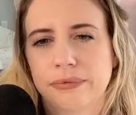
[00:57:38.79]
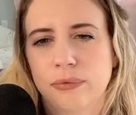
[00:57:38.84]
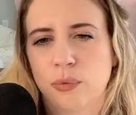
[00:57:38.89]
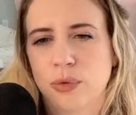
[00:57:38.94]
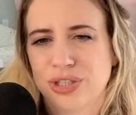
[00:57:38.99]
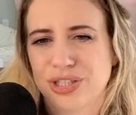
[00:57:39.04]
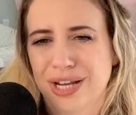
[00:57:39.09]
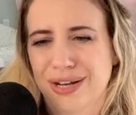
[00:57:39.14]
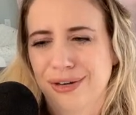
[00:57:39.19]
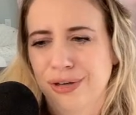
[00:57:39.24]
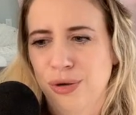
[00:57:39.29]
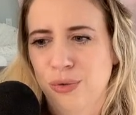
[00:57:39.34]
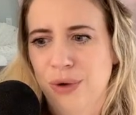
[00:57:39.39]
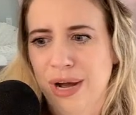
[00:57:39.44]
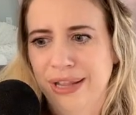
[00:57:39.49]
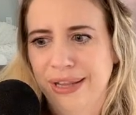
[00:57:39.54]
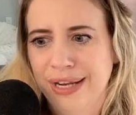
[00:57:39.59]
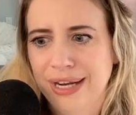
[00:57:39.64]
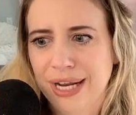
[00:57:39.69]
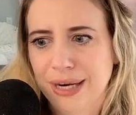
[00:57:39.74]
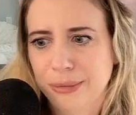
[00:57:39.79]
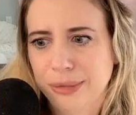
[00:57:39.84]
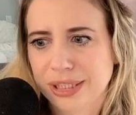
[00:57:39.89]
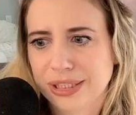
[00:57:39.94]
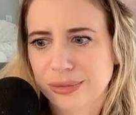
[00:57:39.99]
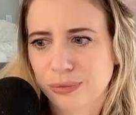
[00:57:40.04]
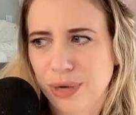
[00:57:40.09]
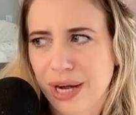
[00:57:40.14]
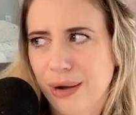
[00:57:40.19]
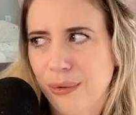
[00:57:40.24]
Which I don't know why they got to be.
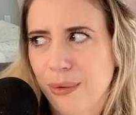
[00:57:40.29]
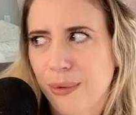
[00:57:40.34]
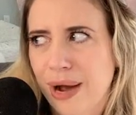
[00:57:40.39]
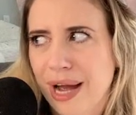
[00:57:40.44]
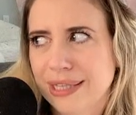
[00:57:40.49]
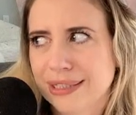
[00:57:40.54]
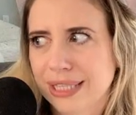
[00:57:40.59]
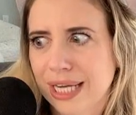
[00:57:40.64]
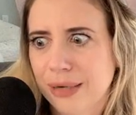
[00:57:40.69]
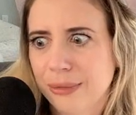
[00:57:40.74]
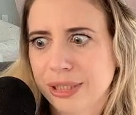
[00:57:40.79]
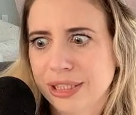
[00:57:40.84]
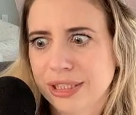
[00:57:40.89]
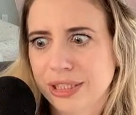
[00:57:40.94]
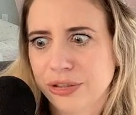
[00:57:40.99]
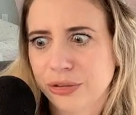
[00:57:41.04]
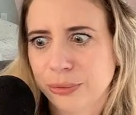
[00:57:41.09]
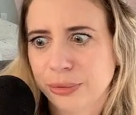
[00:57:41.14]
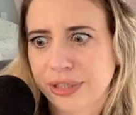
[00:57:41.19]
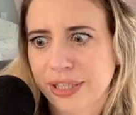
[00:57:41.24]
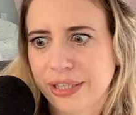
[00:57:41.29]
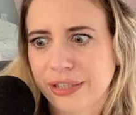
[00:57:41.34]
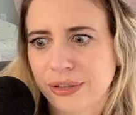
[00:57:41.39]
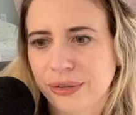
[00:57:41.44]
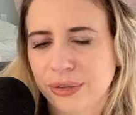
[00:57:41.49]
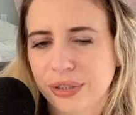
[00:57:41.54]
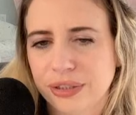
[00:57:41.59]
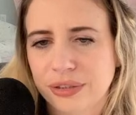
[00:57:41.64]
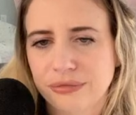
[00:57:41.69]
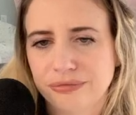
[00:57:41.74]
Why is it got to be secret? What they
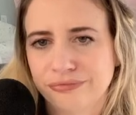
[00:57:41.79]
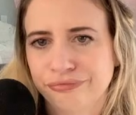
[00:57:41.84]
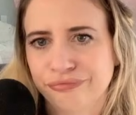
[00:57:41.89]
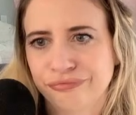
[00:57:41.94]
doing?